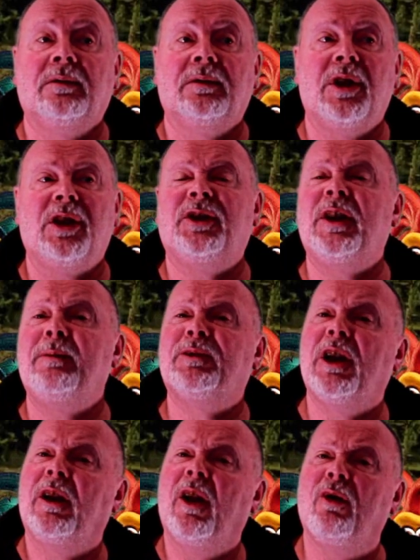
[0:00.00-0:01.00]
It seems
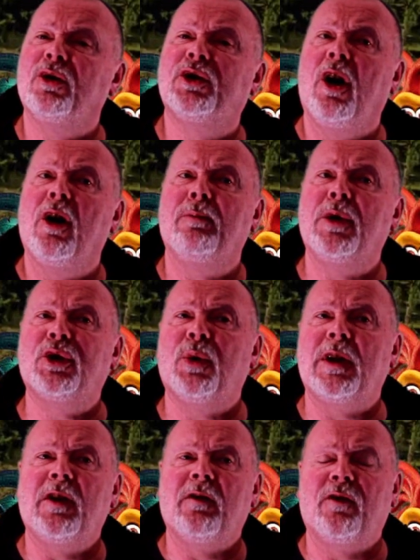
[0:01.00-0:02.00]
a long time
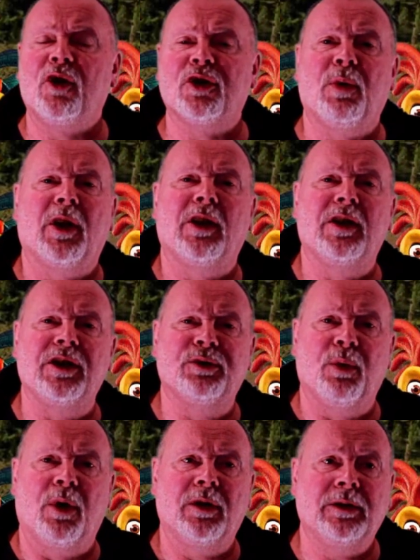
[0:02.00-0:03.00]
between the first one and this
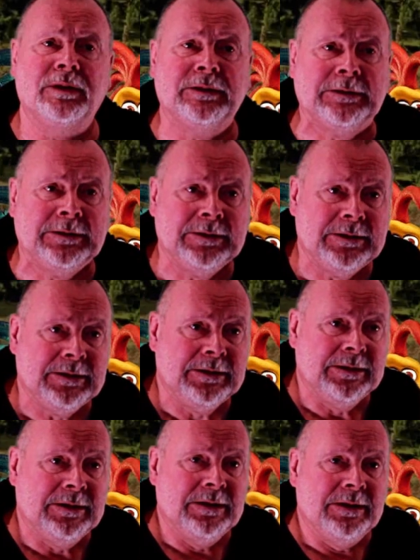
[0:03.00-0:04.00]
one.
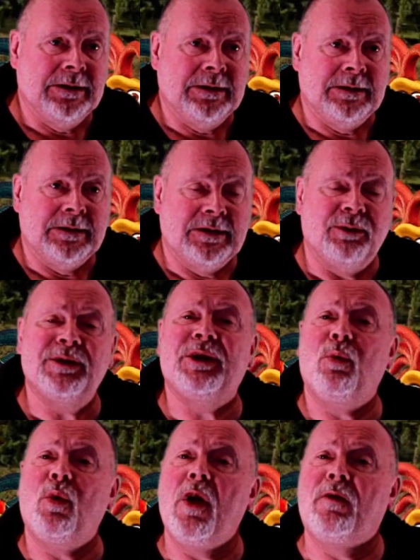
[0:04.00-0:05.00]
So is
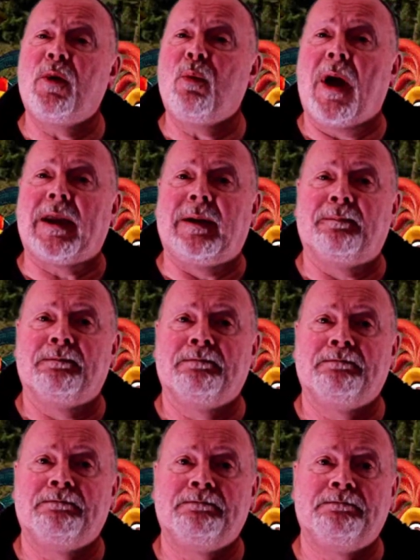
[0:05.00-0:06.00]
it worth the wait?
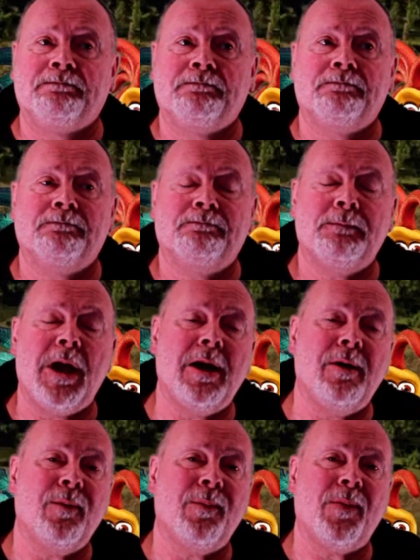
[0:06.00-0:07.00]

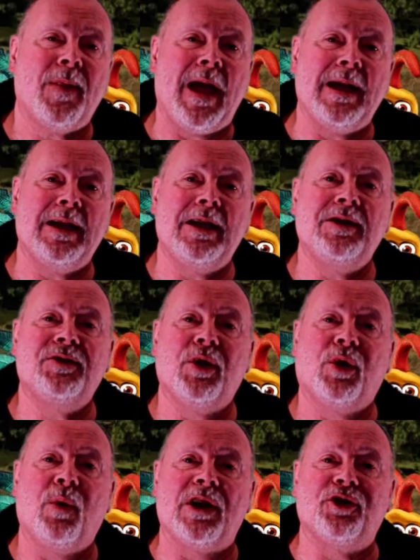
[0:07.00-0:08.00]
Well, that is the
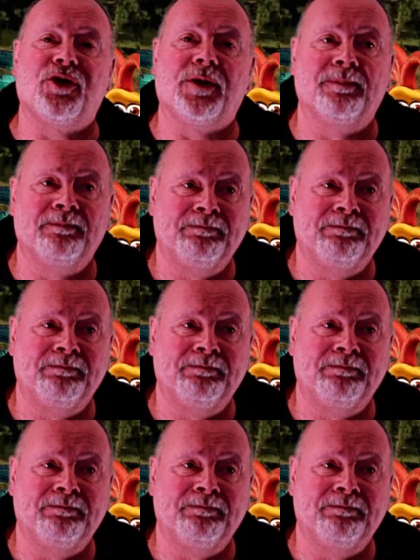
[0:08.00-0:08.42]
question.